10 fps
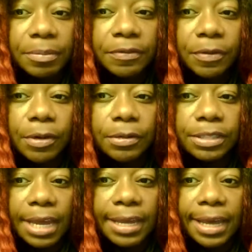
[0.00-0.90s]
before you
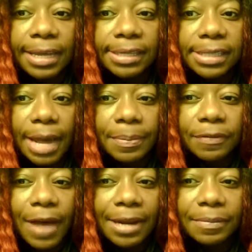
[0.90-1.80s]
take any type
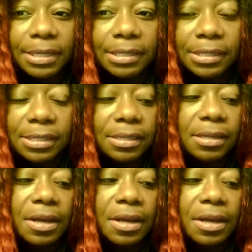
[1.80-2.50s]
of vitamins.